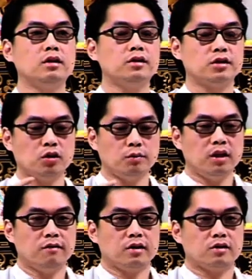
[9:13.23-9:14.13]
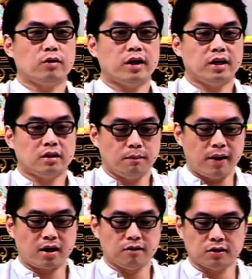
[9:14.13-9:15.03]
there's so many of us riding on the
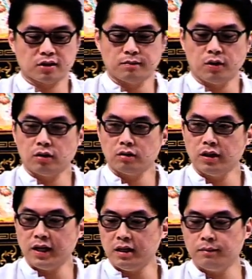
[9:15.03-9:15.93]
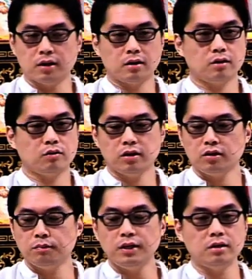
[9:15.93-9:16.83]
back of a small ladybug or a
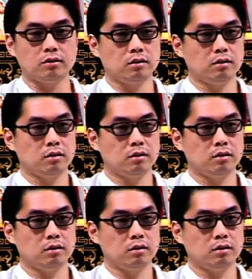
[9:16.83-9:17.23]
little beetle,